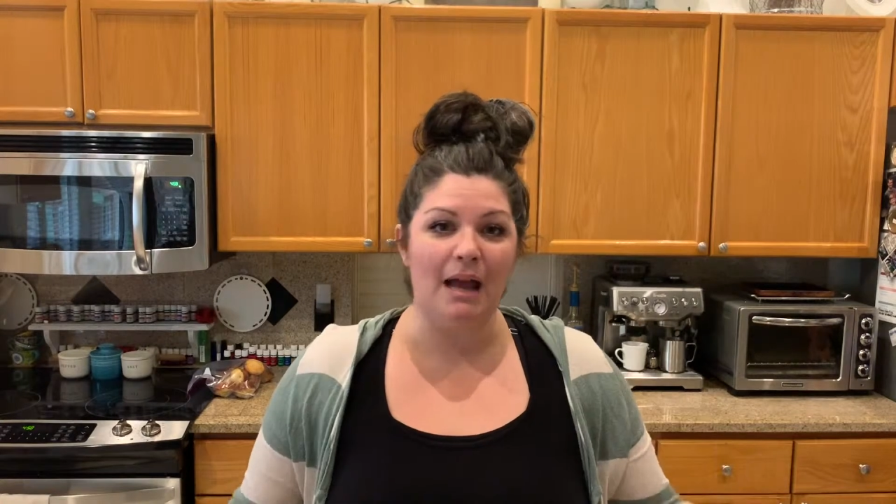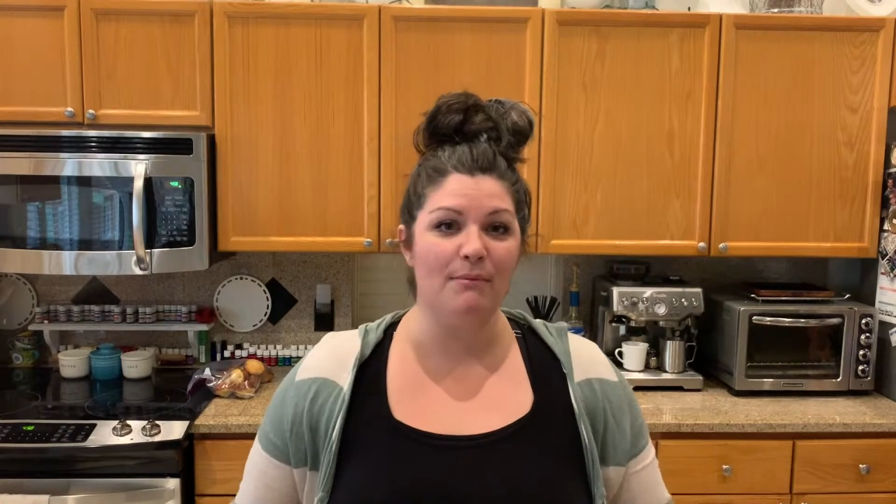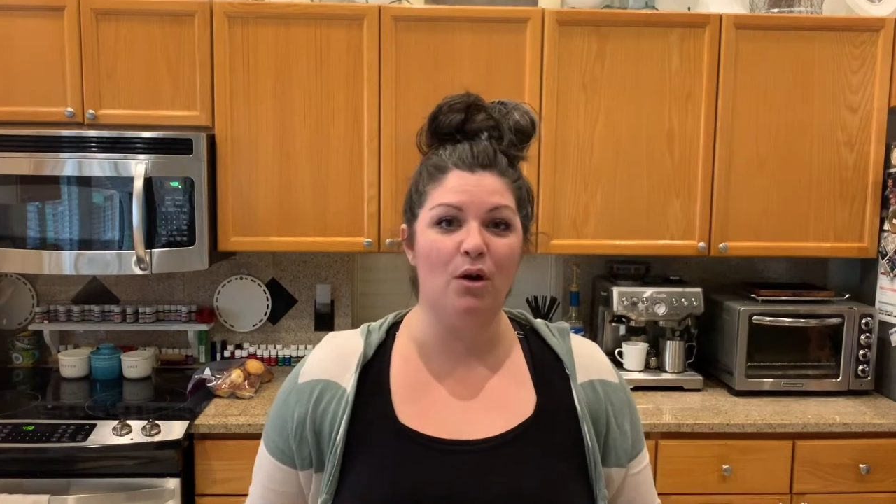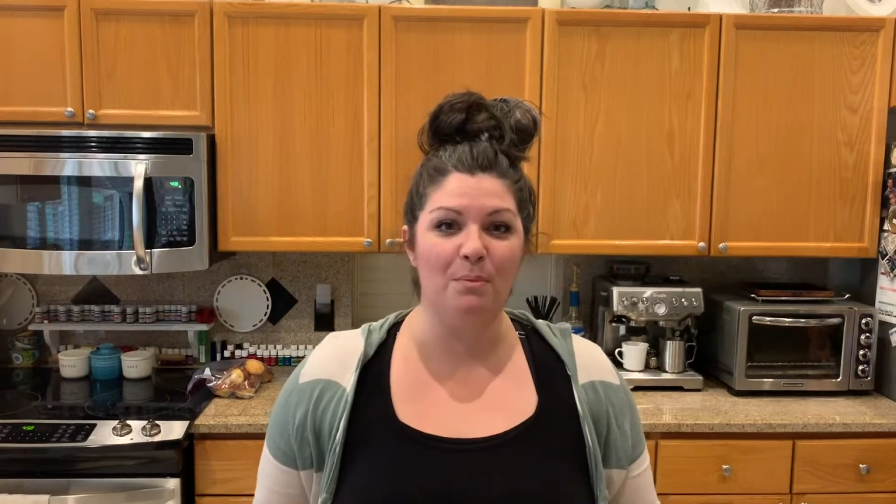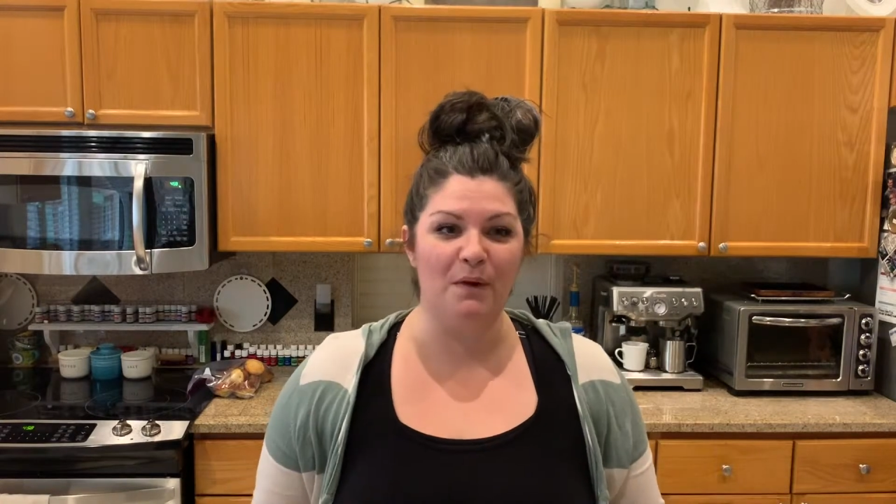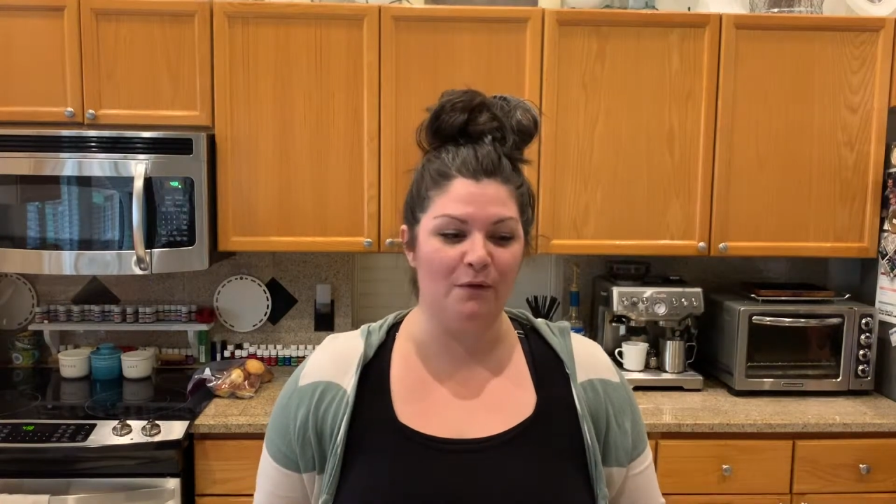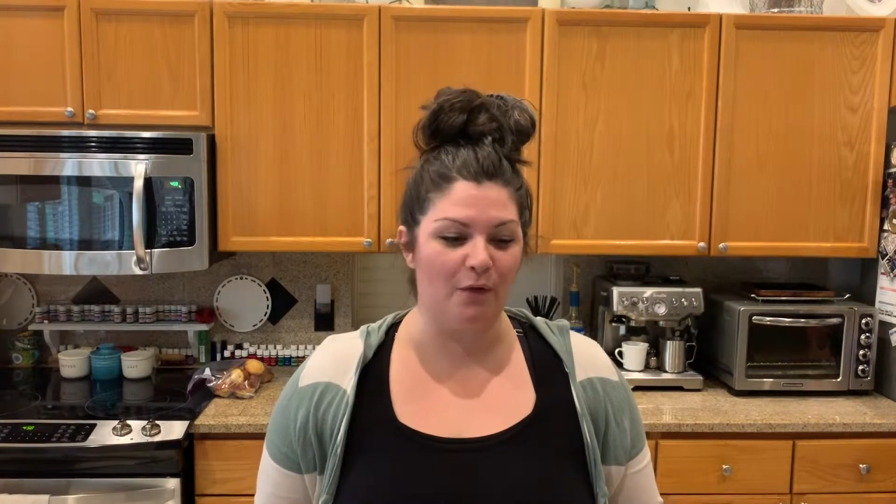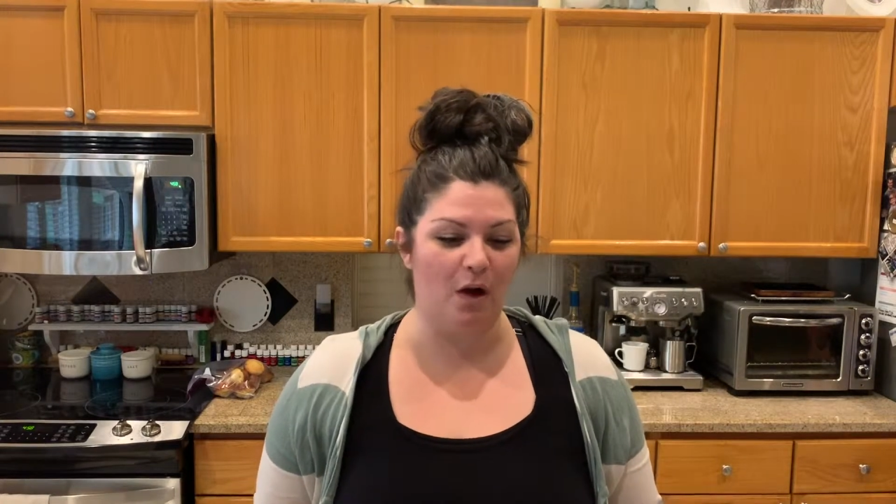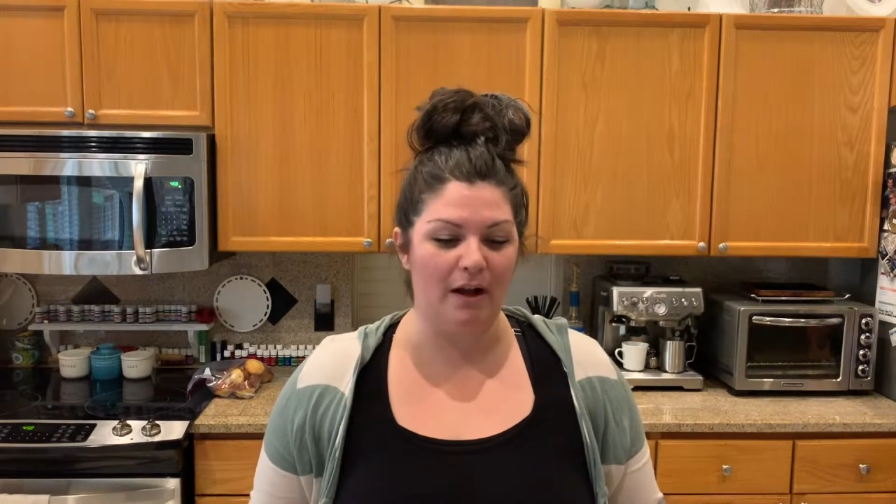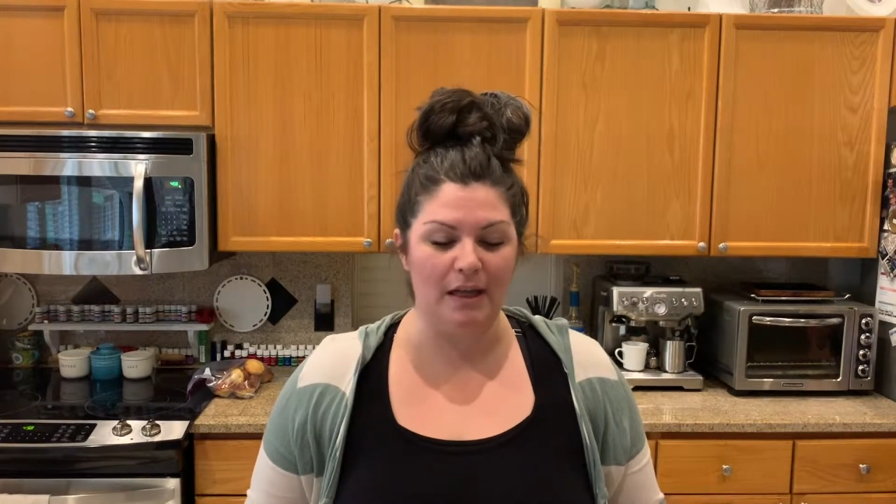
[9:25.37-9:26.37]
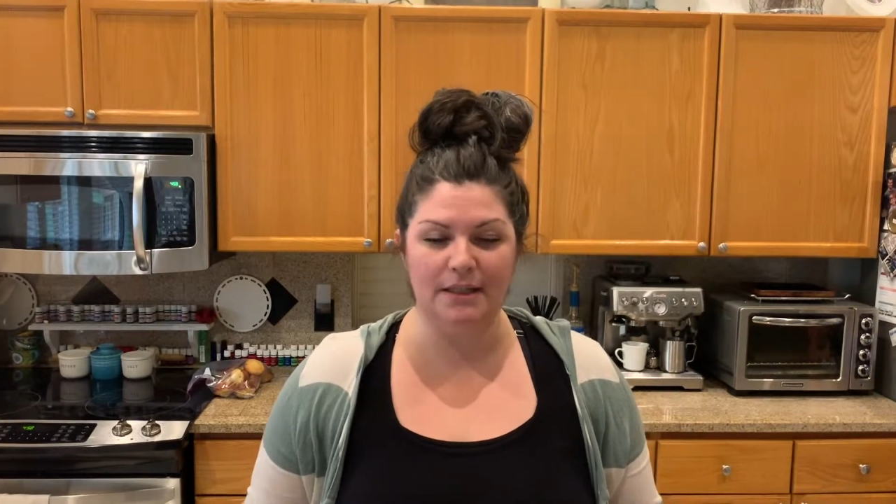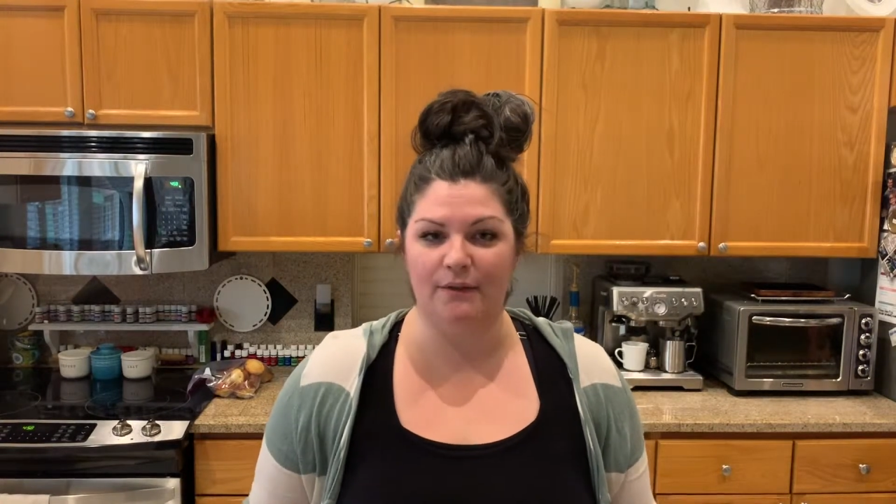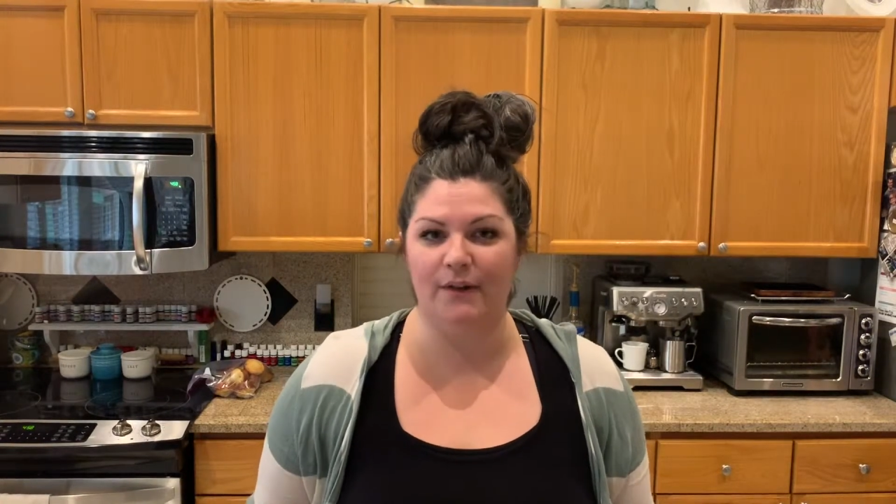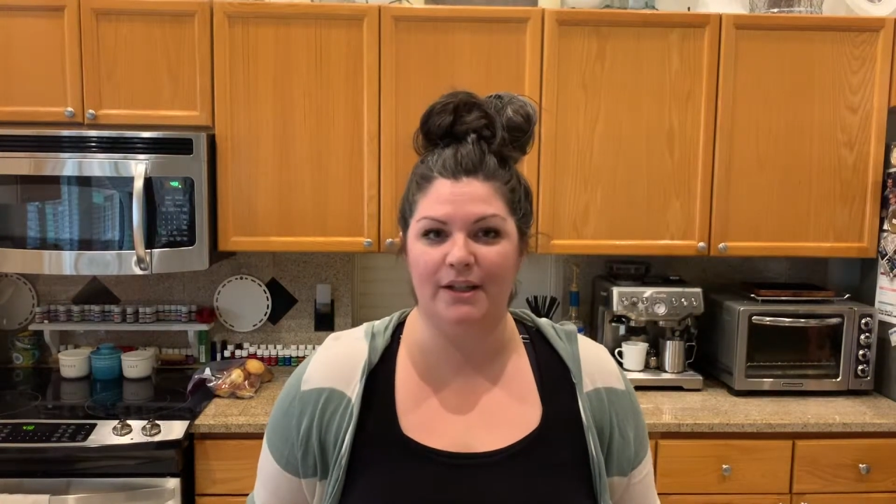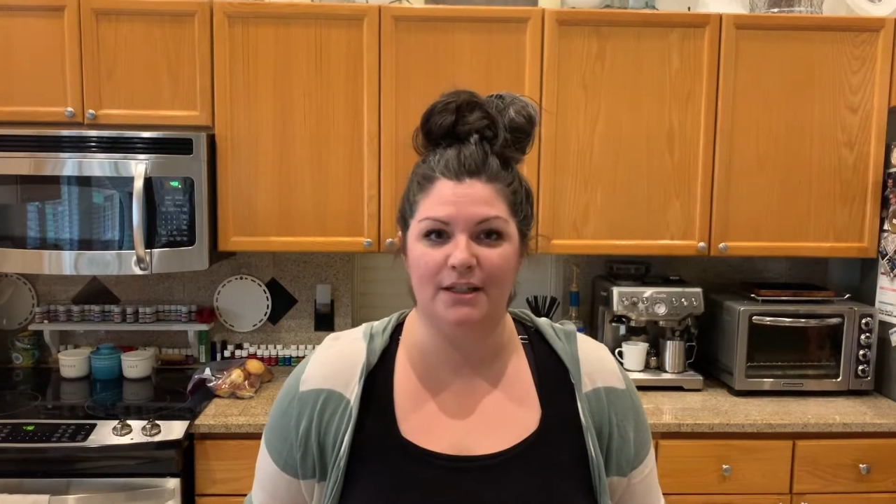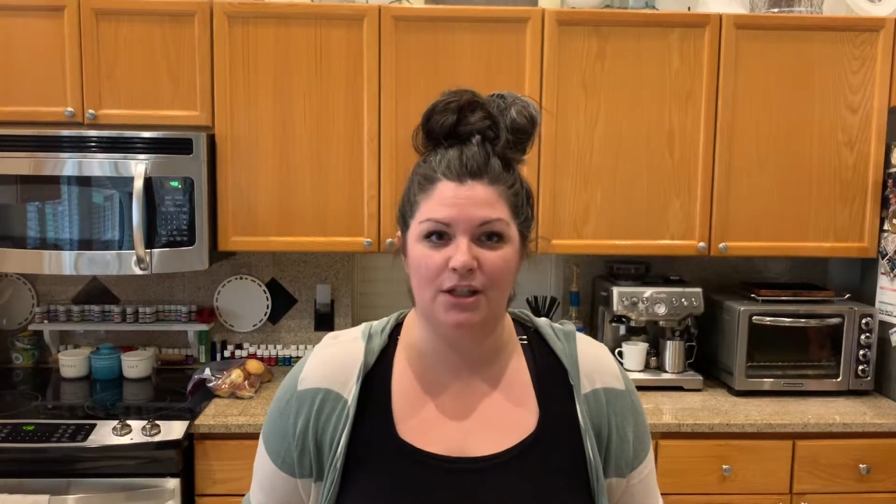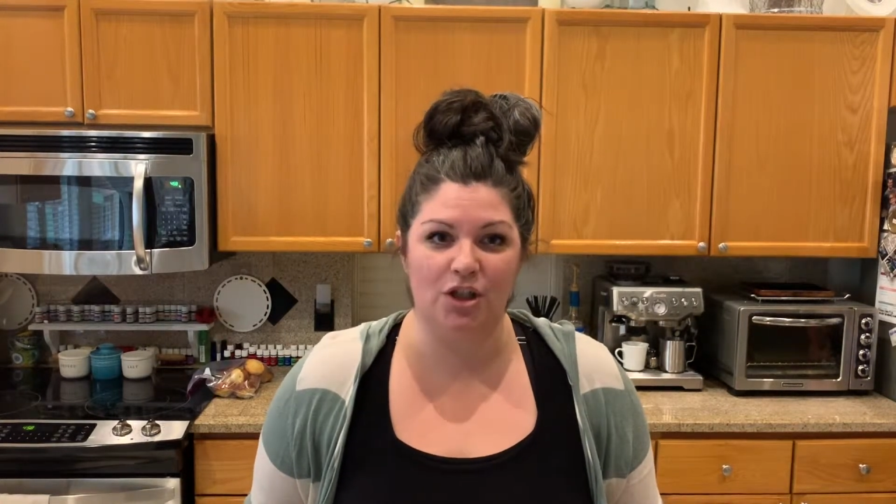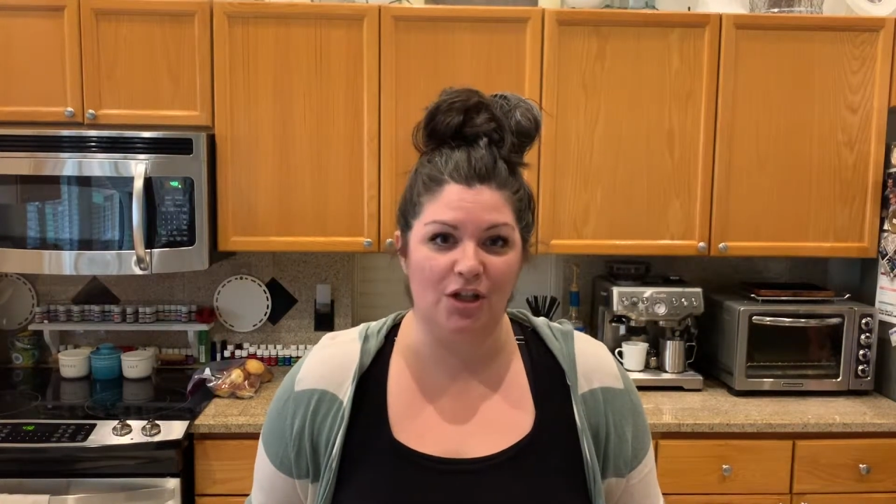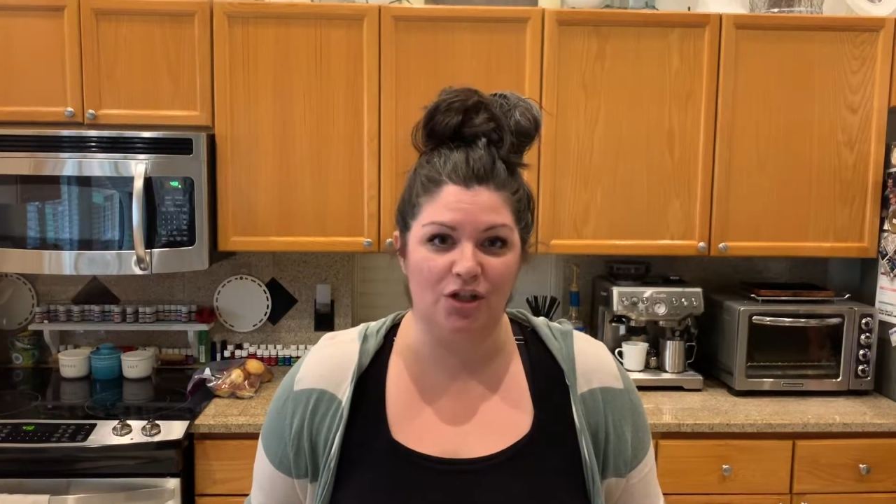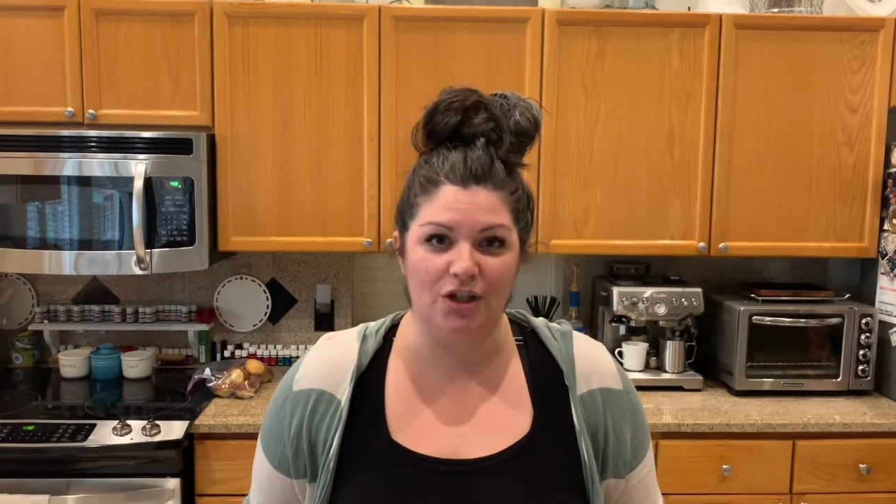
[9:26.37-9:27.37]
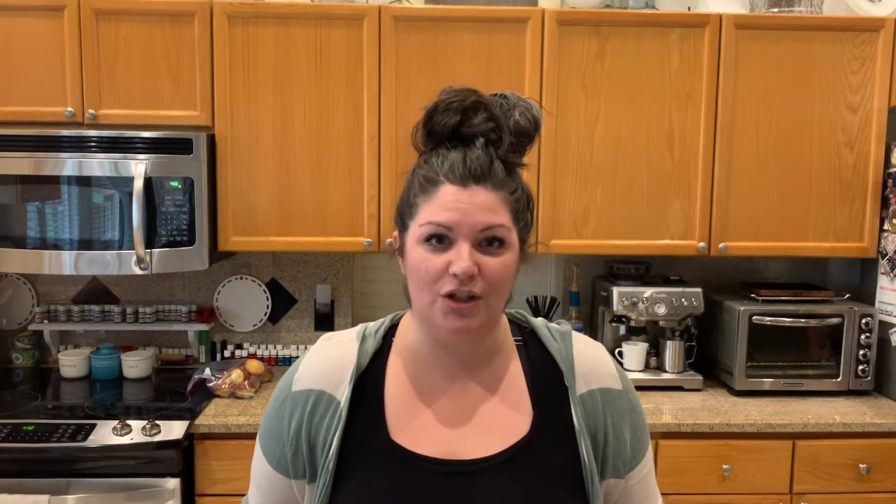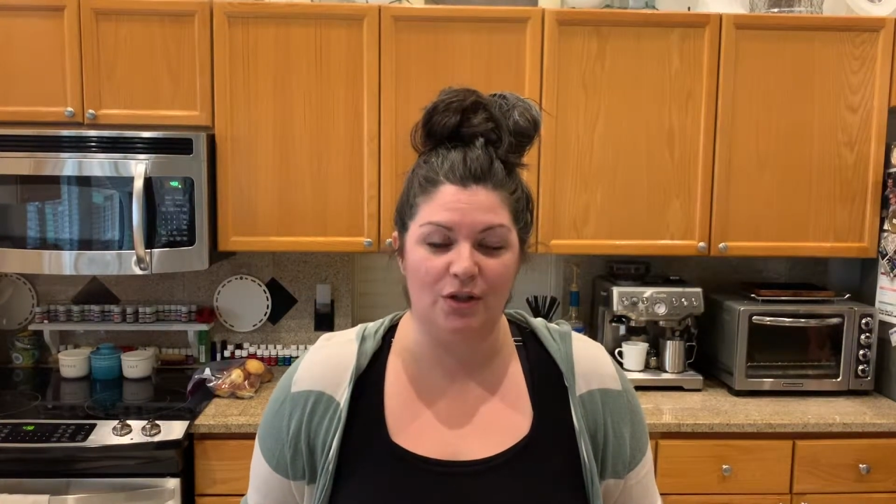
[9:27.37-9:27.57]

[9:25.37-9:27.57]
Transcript: I'm open for all kinds of fun suggestions.